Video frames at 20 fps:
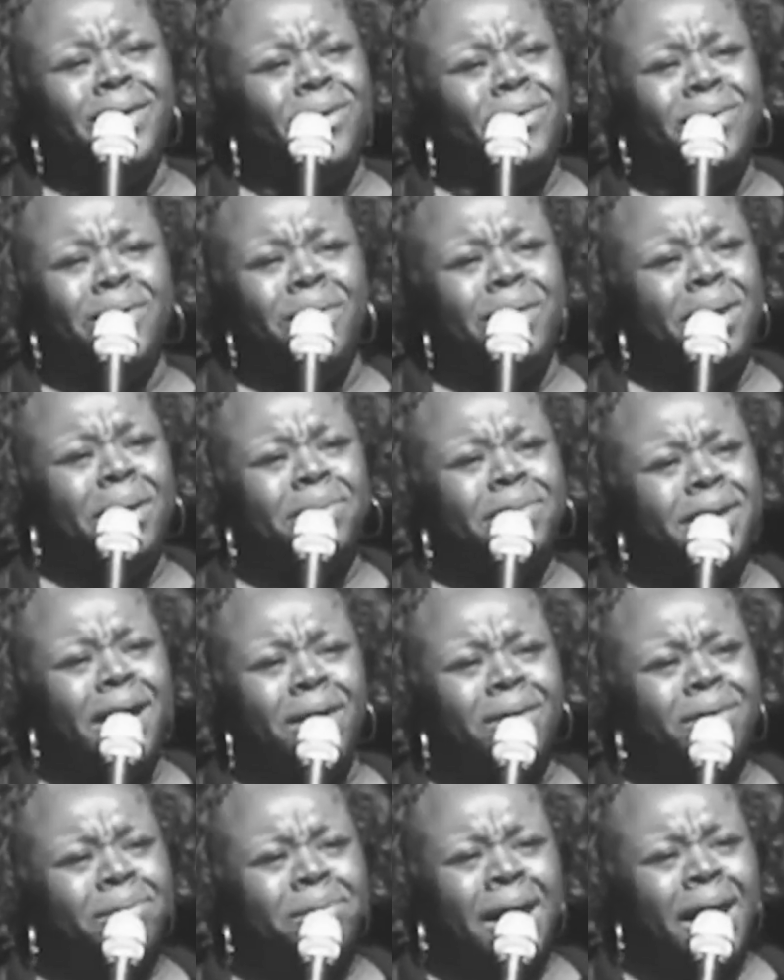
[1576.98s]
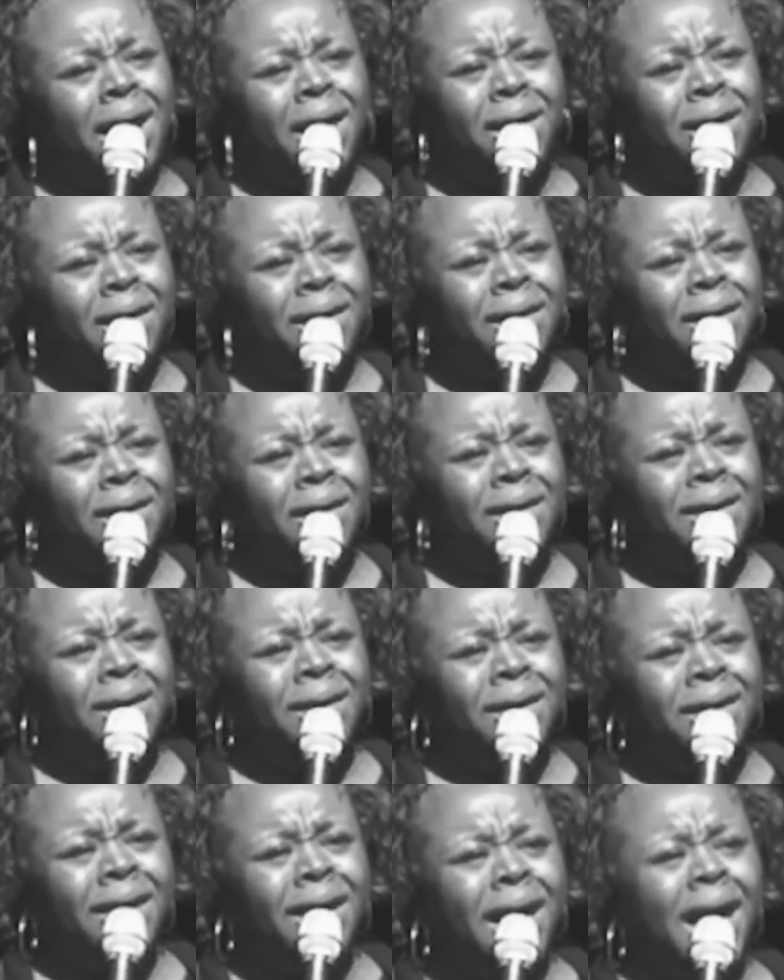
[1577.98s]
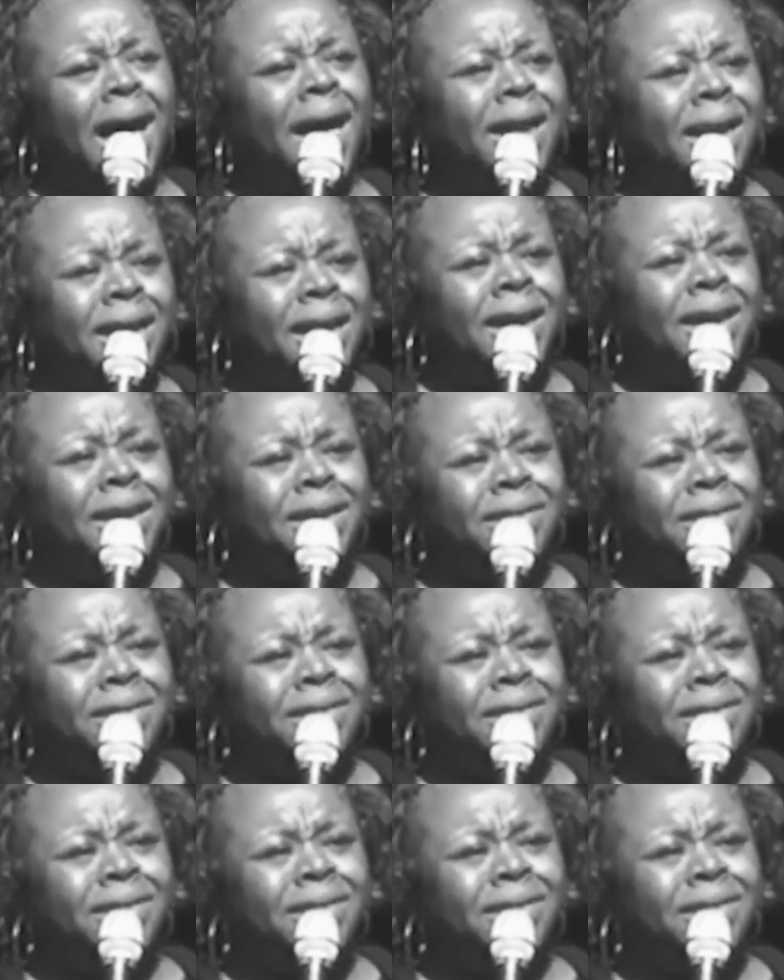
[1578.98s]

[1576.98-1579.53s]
yet underappreciated talents is her